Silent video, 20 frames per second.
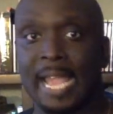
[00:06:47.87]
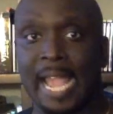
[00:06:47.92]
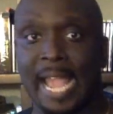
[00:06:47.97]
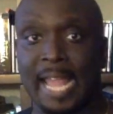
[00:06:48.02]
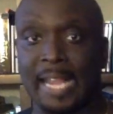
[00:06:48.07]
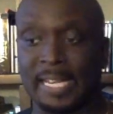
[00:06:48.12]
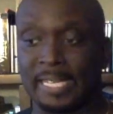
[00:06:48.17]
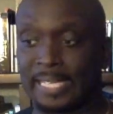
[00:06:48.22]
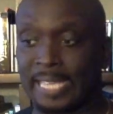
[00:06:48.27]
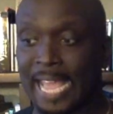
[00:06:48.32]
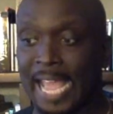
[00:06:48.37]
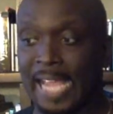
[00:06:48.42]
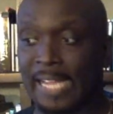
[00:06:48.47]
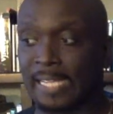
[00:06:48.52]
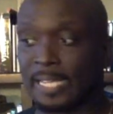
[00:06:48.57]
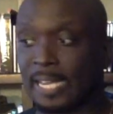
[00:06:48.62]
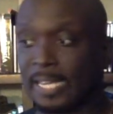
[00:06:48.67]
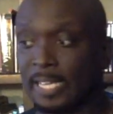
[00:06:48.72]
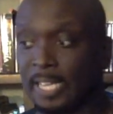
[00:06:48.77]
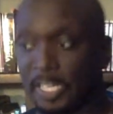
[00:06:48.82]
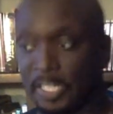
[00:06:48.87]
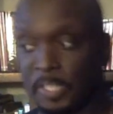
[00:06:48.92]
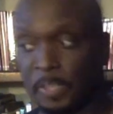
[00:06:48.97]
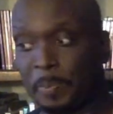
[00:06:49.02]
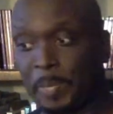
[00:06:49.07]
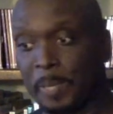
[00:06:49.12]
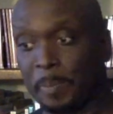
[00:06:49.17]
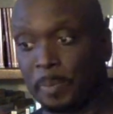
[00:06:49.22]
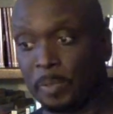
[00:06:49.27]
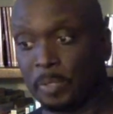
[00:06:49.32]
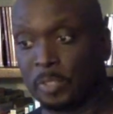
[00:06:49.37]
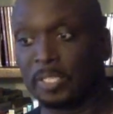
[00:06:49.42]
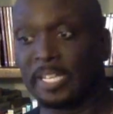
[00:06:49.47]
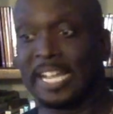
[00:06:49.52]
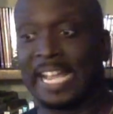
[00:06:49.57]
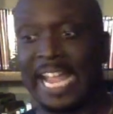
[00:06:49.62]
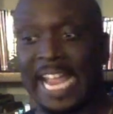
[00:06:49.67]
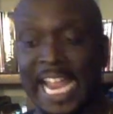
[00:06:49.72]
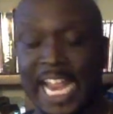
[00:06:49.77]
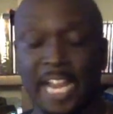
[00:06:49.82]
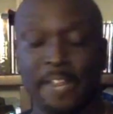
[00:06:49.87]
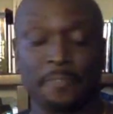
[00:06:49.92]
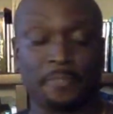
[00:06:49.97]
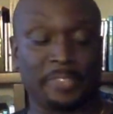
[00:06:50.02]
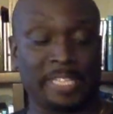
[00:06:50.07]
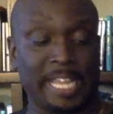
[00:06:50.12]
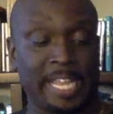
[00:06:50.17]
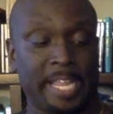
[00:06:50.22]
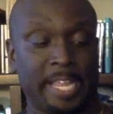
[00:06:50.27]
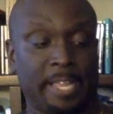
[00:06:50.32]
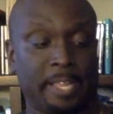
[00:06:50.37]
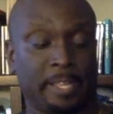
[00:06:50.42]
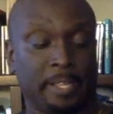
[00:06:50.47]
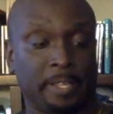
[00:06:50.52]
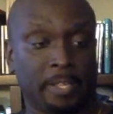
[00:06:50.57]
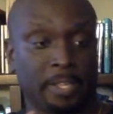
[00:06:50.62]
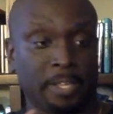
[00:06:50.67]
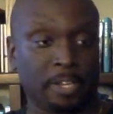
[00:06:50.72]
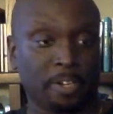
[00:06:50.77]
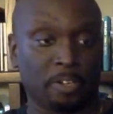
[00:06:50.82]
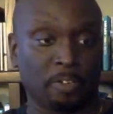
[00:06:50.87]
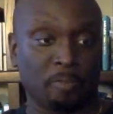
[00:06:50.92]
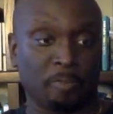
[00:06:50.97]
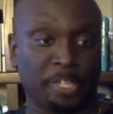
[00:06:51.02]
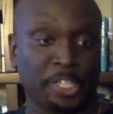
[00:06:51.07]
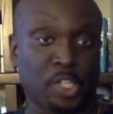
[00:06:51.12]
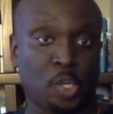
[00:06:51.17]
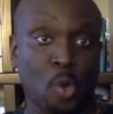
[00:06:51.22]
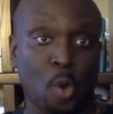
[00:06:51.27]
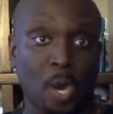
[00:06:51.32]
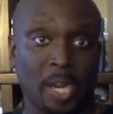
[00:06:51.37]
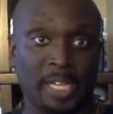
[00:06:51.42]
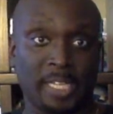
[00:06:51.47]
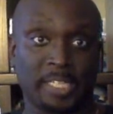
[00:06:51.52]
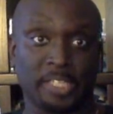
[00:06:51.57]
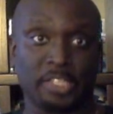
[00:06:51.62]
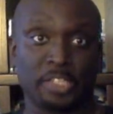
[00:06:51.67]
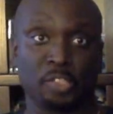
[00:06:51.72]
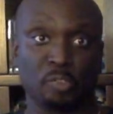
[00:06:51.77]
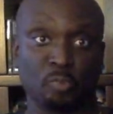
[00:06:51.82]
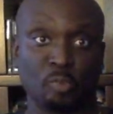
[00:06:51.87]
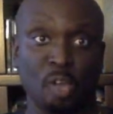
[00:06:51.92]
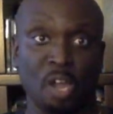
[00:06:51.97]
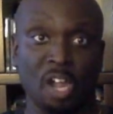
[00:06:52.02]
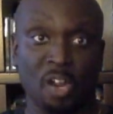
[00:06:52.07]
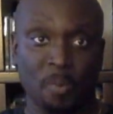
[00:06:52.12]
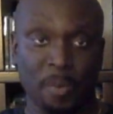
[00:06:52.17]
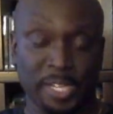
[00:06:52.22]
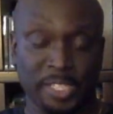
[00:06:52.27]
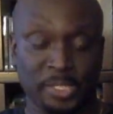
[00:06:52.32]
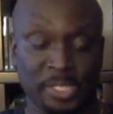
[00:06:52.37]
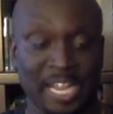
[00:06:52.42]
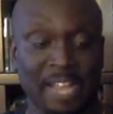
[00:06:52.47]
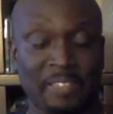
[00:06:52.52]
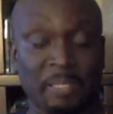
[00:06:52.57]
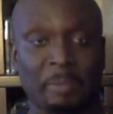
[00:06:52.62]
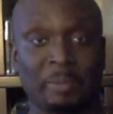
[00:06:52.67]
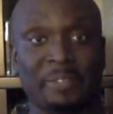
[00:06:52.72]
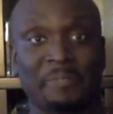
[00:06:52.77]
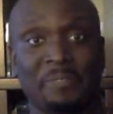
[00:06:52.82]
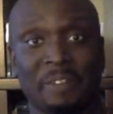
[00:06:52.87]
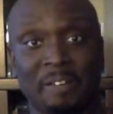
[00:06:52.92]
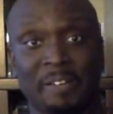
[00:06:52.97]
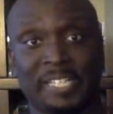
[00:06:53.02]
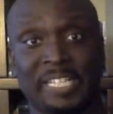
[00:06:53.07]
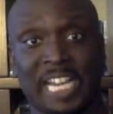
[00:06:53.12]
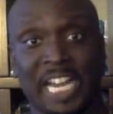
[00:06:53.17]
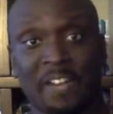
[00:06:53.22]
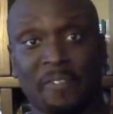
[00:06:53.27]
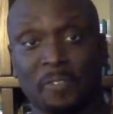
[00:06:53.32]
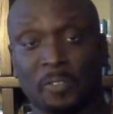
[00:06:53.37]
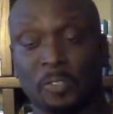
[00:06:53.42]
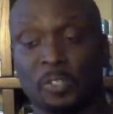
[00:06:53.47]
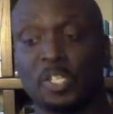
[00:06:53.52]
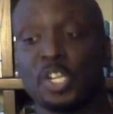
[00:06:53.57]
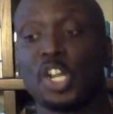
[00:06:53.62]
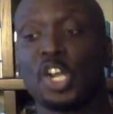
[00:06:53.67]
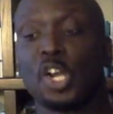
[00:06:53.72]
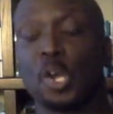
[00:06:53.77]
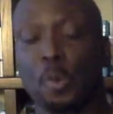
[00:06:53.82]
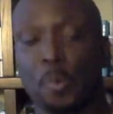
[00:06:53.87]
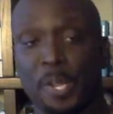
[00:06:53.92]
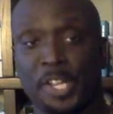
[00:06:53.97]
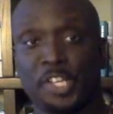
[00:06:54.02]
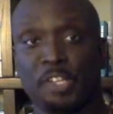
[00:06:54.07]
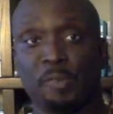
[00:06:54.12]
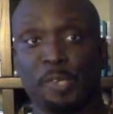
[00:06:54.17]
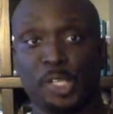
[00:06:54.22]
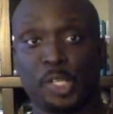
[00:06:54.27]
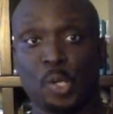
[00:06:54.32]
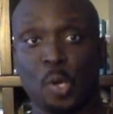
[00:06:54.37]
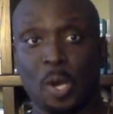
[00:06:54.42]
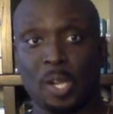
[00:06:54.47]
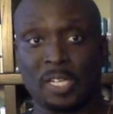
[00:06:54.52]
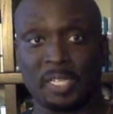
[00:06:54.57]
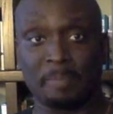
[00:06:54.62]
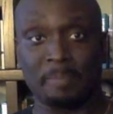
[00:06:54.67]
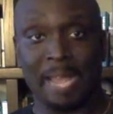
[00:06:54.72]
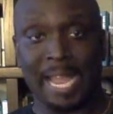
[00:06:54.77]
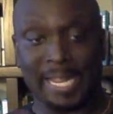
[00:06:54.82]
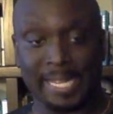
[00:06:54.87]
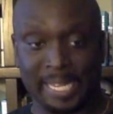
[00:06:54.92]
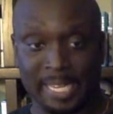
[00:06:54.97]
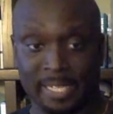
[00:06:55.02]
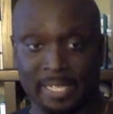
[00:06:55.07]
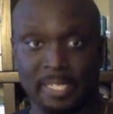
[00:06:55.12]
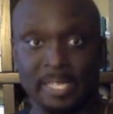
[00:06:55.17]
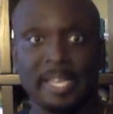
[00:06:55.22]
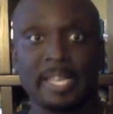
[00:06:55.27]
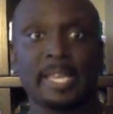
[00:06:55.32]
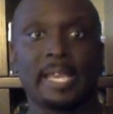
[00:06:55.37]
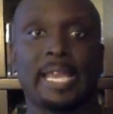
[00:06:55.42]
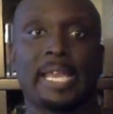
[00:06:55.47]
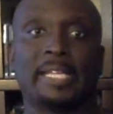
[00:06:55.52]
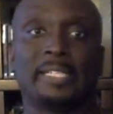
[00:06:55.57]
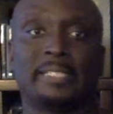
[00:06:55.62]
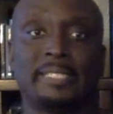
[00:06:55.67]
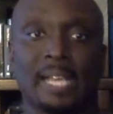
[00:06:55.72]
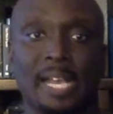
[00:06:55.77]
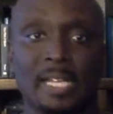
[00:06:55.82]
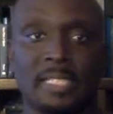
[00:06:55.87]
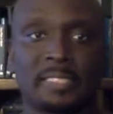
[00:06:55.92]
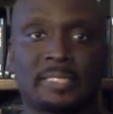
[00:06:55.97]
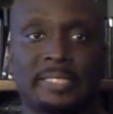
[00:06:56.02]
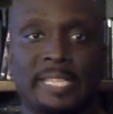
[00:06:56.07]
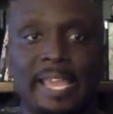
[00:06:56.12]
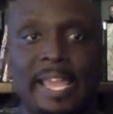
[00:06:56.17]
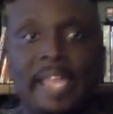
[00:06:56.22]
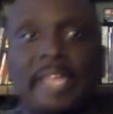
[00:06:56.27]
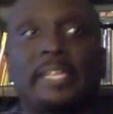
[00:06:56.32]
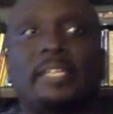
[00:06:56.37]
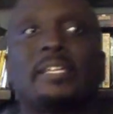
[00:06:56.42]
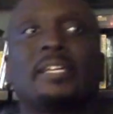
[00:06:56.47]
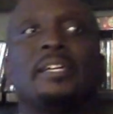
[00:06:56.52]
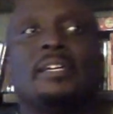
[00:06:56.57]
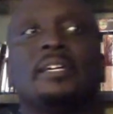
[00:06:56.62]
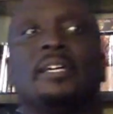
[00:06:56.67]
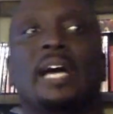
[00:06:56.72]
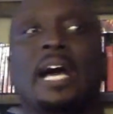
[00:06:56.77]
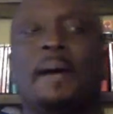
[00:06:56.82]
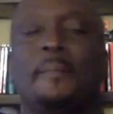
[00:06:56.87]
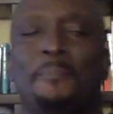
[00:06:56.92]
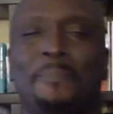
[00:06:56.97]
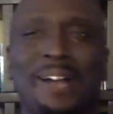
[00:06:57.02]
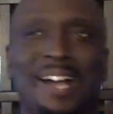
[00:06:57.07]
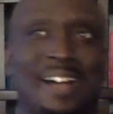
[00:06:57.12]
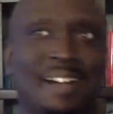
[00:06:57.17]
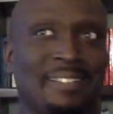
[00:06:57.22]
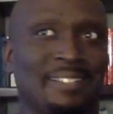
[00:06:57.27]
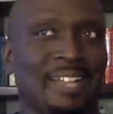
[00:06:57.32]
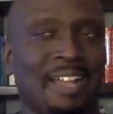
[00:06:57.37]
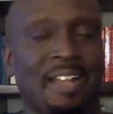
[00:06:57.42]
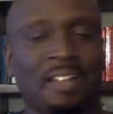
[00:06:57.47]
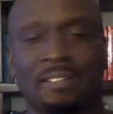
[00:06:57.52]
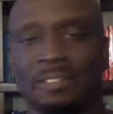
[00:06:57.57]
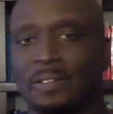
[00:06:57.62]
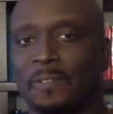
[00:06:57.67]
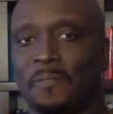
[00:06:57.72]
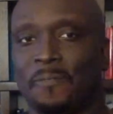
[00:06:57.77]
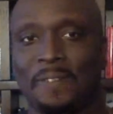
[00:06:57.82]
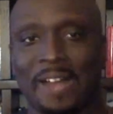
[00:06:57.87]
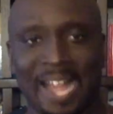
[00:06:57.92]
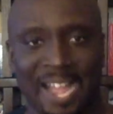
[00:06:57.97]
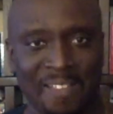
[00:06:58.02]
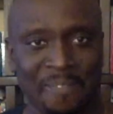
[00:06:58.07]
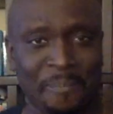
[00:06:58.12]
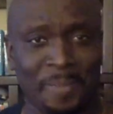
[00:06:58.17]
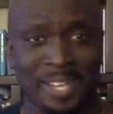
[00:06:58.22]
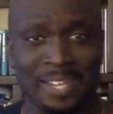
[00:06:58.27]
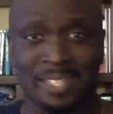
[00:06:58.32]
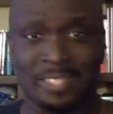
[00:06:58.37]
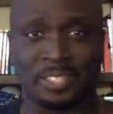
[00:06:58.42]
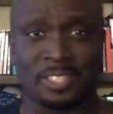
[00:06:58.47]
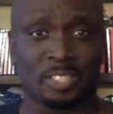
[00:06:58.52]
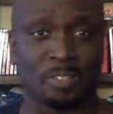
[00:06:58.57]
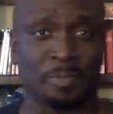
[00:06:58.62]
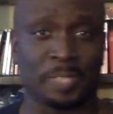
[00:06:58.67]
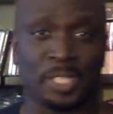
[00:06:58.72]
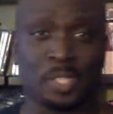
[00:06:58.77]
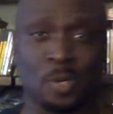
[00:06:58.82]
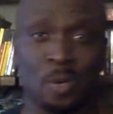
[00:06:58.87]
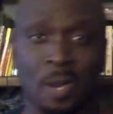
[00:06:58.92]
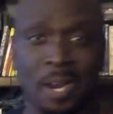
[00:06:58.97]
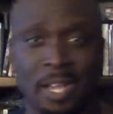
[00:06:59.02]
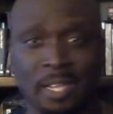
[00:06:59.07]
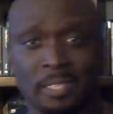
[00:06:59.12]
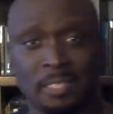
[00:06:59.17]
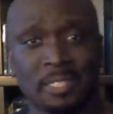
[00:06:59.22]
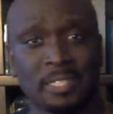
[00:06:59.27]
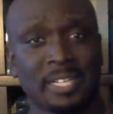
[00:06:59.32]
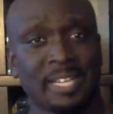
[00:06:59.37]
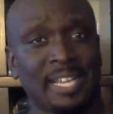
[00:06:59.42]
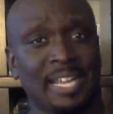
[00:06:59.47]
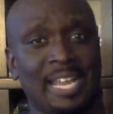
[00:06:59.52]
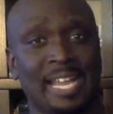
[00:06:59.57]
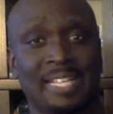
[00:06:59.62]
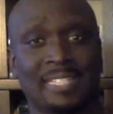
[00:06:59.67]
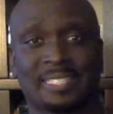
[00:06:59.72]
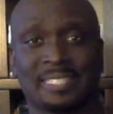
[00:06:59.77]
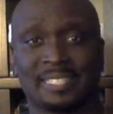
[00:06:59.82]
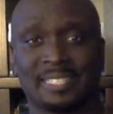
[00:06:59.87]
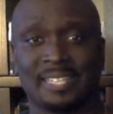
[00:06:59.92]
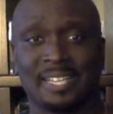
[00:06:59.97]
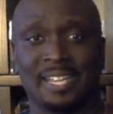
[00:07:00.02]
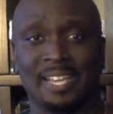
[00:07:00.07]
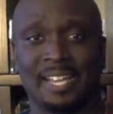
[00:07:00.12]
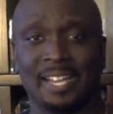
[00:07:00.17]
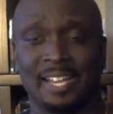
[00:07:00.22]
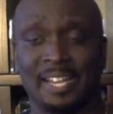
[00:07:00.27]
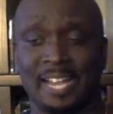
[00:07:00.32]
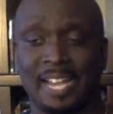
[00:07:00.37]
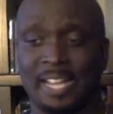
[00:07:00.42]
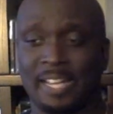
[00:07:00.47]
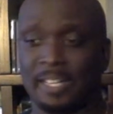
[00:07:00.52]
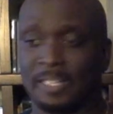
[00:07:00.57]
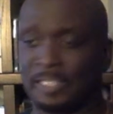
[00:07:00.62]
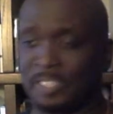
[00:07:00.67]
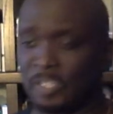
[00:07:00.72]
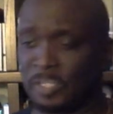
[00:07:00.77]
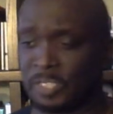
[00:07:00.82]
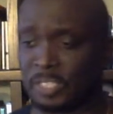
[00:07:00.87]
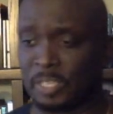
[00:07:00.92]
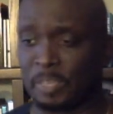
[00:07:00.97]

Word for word: and it can cut other people if they recoil it the wrong way. So you have to be very careful when you recoil it back in. It does take about, I don't know, five minutes to recoil. It's uh, I know the